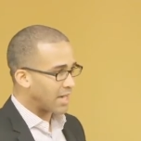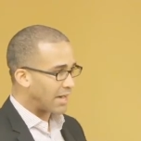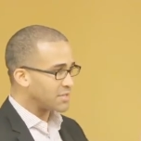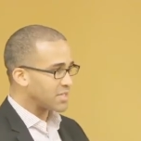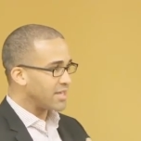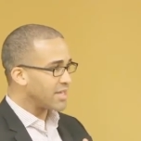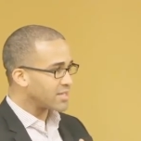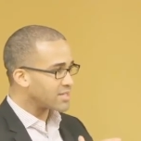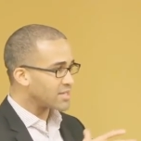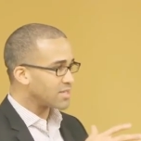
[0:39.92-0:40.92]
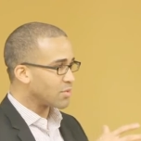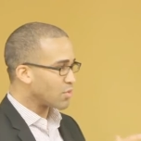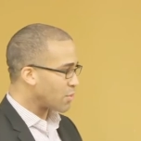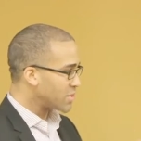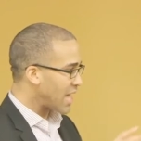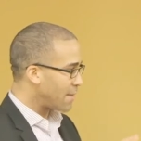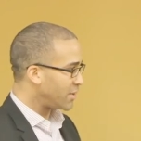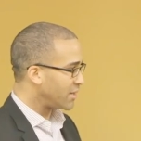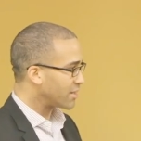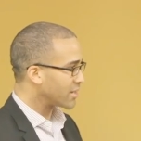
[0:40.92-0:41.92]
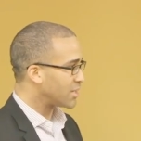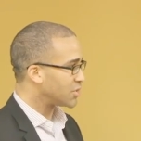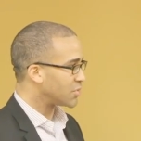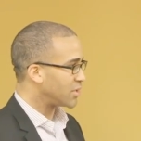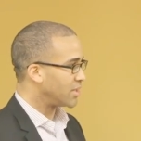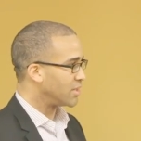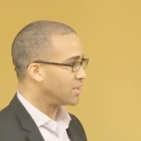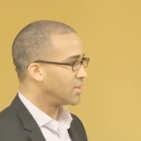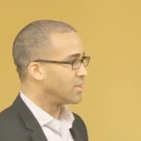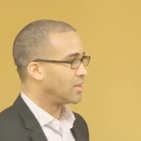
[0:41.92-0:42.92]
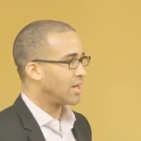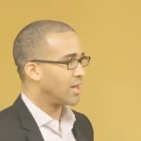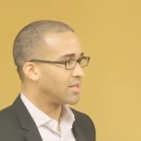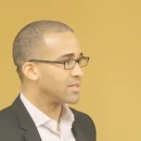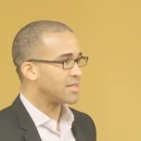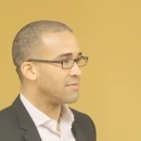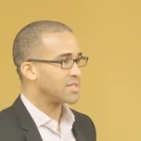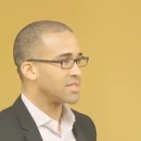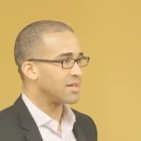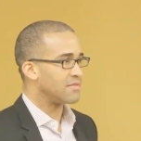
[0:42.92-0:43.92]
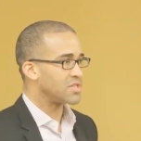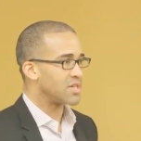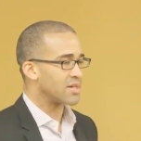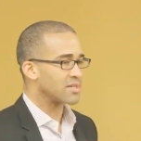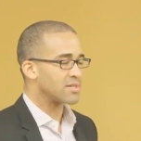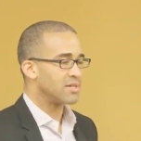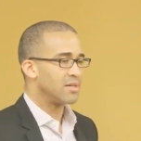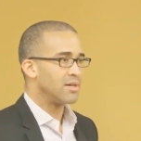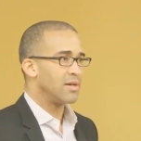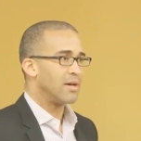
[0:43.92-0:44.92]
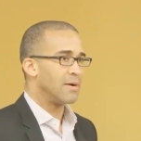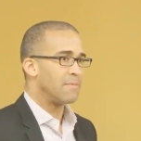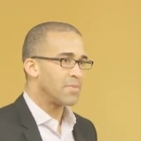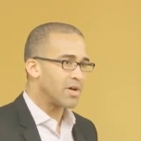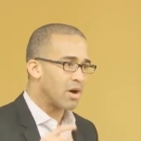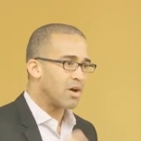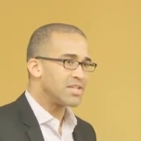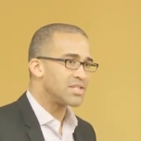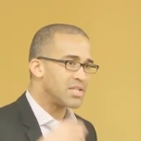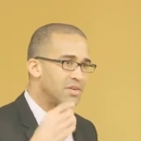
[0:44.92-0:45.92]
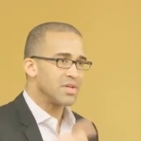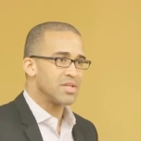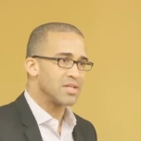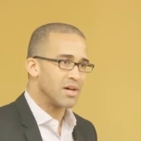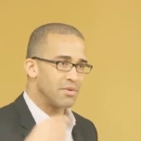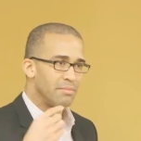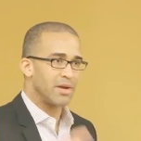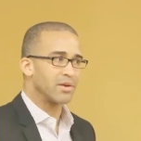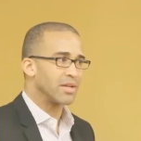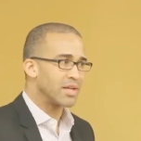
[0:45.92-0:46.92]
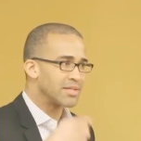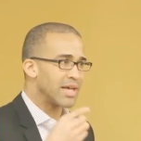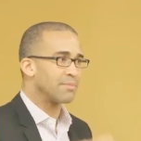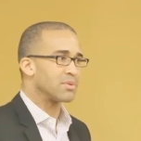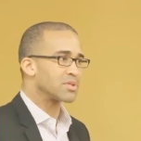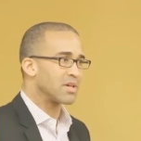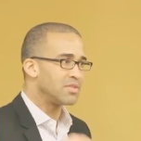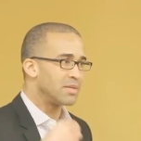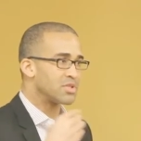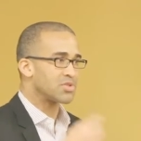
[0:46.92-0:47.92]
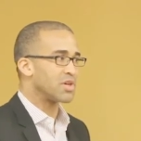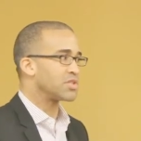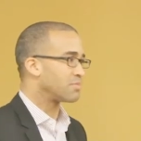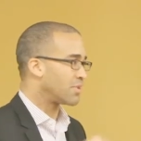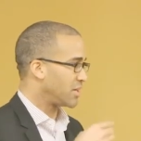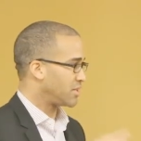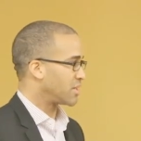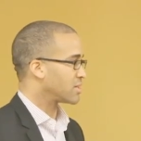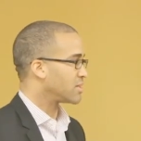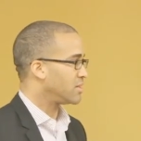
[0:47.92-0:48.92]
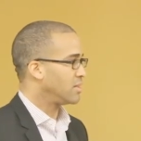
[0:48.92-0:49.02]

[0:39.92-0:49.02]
obviously inconsistent with what was happening in the country in 1776. There are a series of American examples of demonstration projects.